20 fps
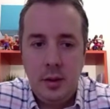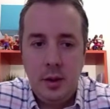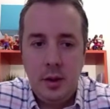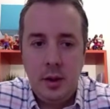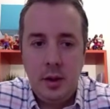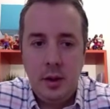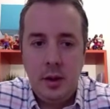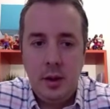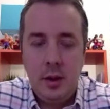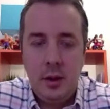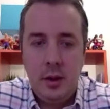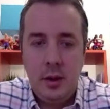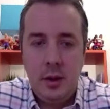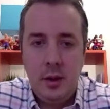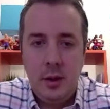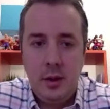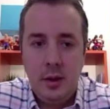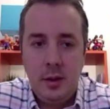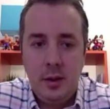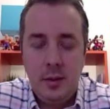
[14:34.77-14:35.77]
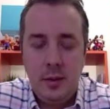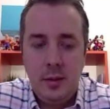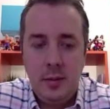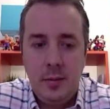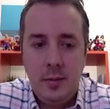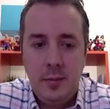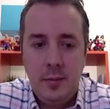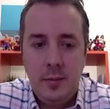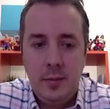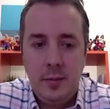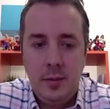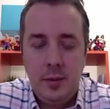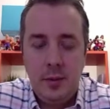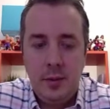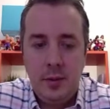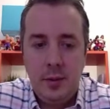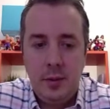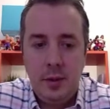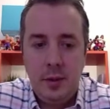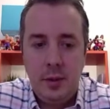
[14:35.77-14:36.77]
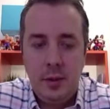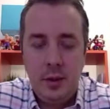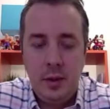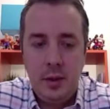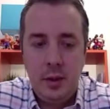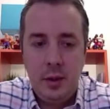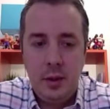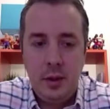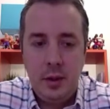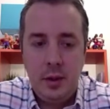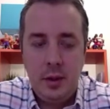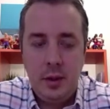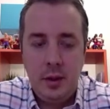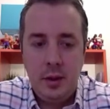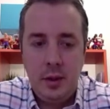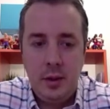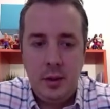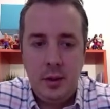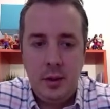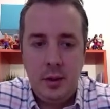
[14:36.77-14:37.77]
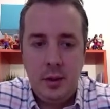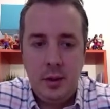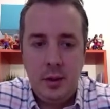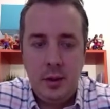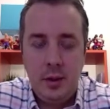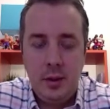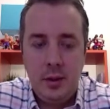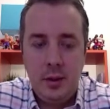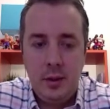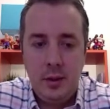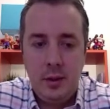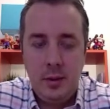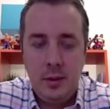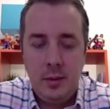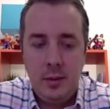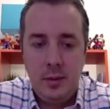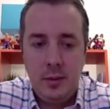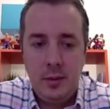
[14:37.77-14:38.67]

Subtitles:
(not speaking)